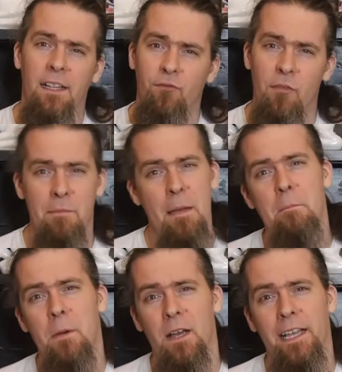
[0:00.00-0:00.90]

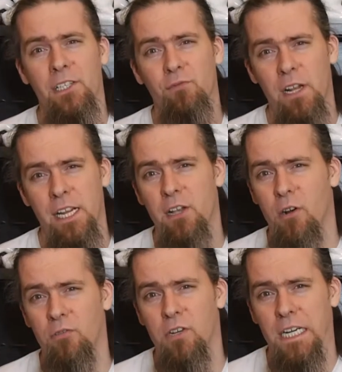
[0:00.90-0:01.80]
Remember, it's really
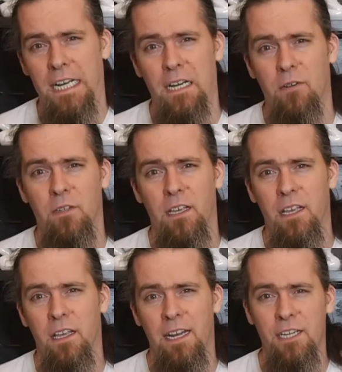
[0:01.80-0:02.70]
cold right now.
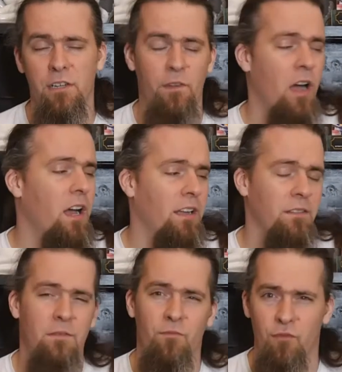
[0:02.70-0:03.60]
Unless you've got
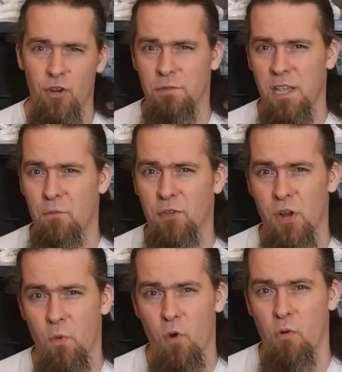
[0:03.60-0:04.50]
a room
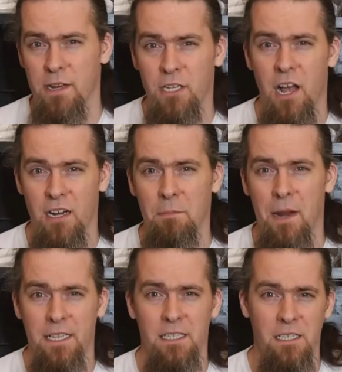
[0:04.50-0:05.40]
temperature, warmish kind of
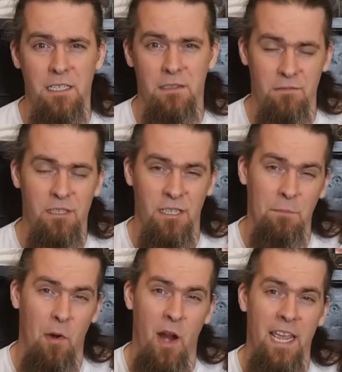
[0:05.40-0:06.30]
place to
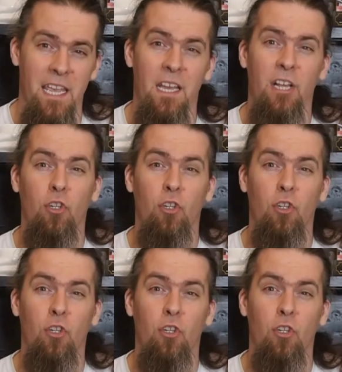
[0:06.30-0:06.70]
spray,